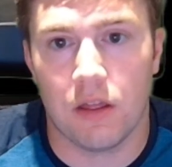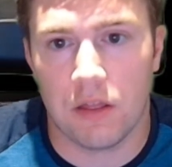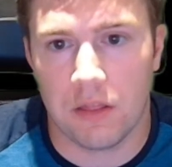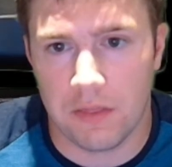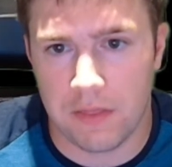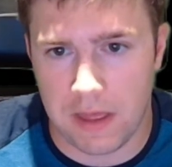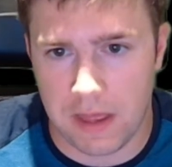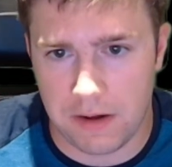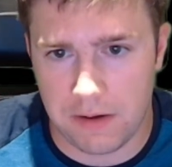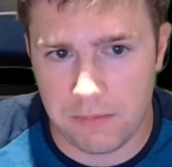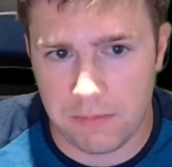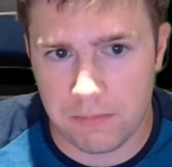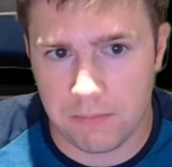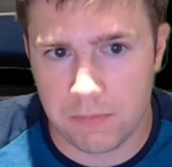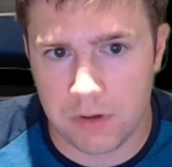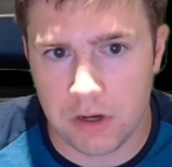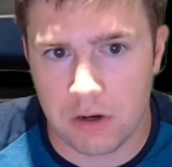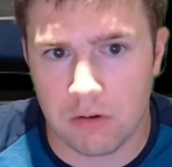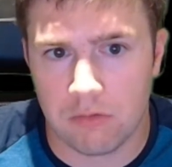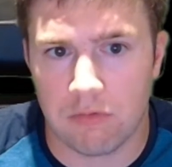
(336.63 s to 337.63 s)
Then,
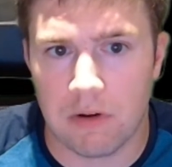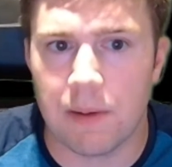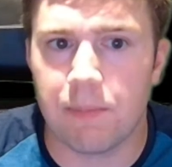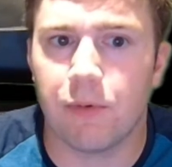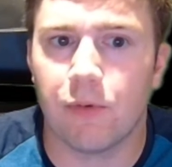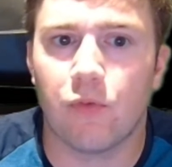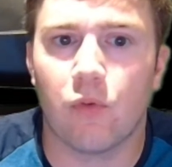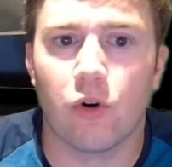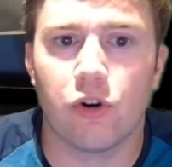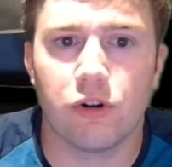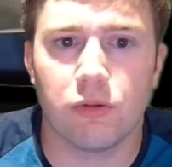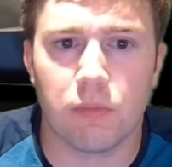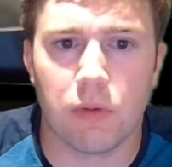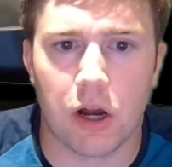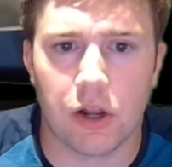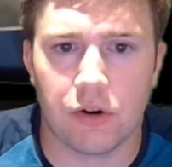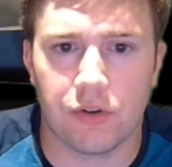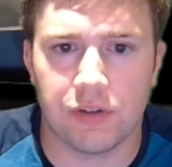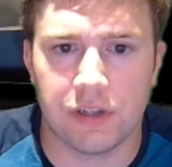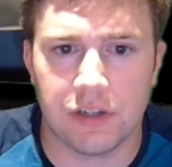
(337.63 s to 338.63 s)
right before your
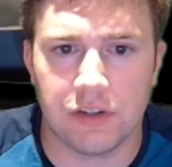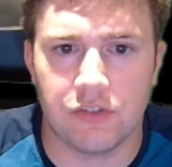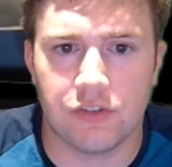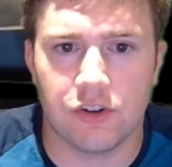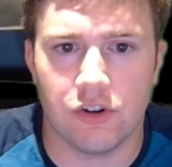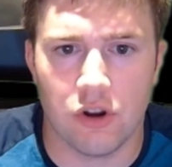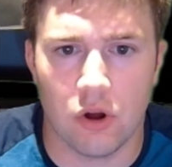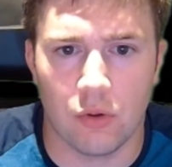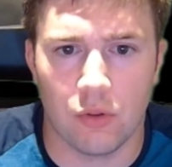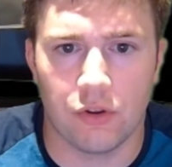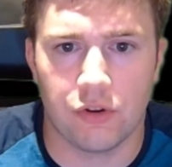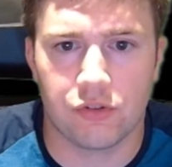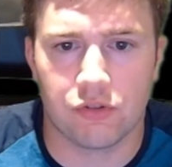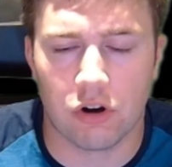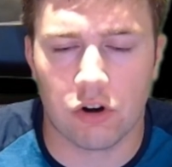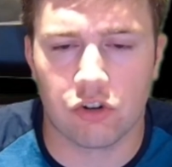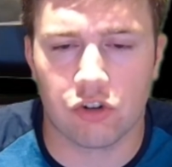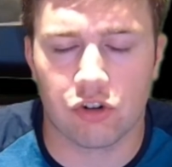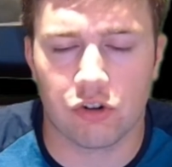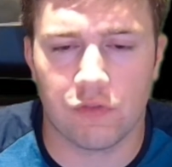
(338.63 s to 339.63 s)
model needs to know the
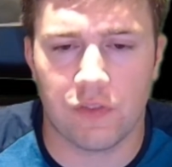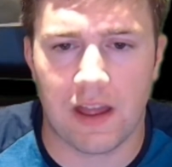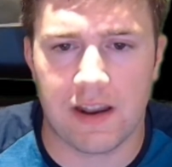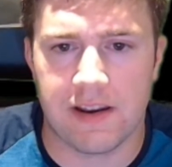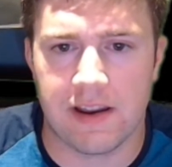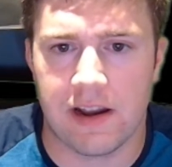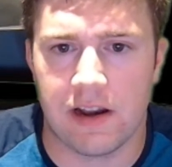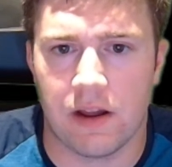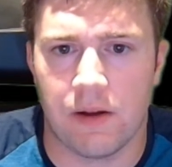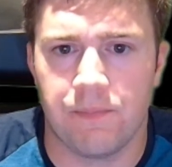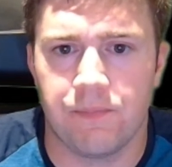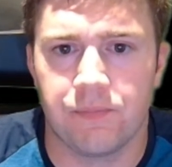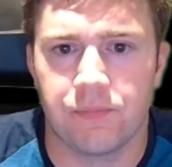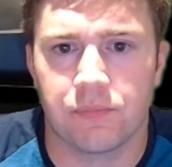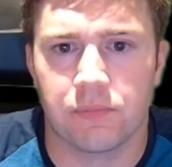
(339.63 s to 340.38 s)
structure of that data,